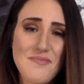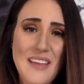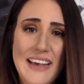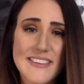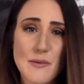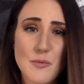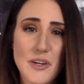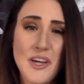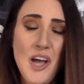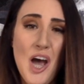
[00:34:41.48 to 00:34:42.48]
as they
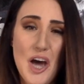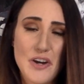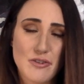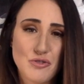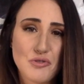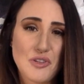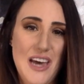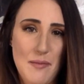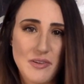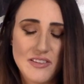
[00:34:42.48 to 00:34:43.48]
would under a truly
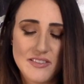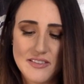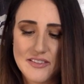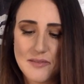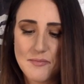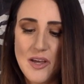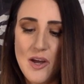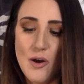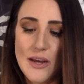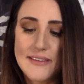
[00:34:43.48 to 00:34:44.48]
capitalist system.
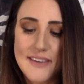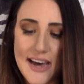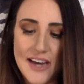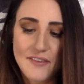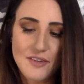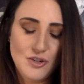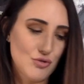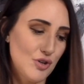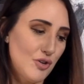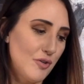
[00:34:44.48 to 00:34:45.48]
It's out of
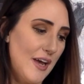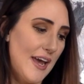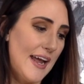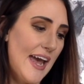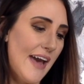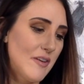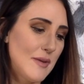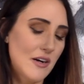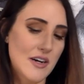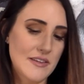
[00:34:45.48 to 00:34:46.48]
control. And I have to
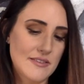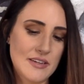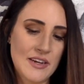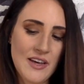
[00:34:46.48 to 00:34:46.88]
be honest,